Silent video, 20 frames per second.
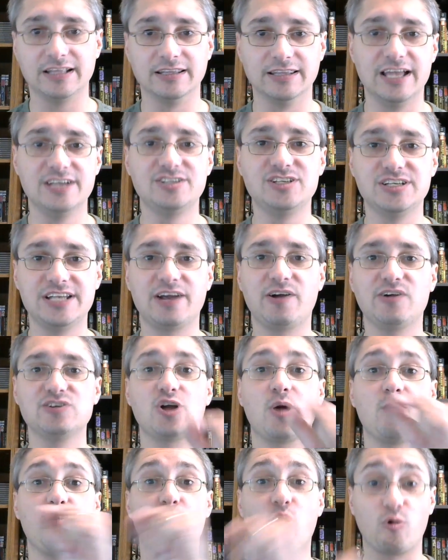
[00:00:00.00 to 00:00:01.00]

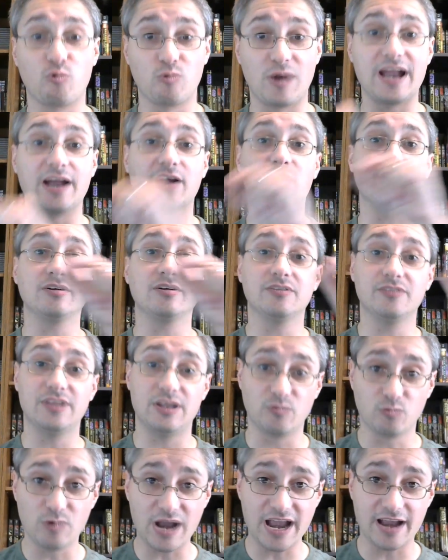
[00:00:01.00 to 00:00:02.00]
Legendaries are more rare
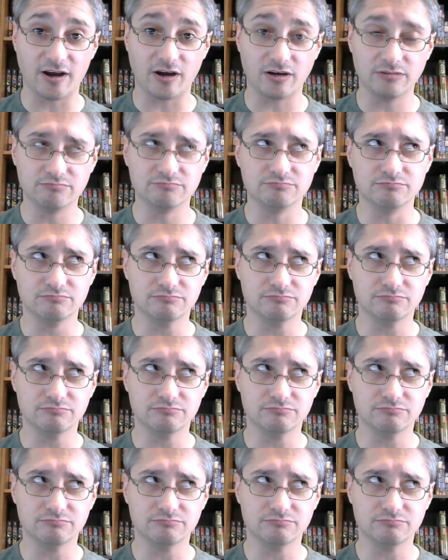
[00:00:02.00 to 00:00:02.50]
than rare.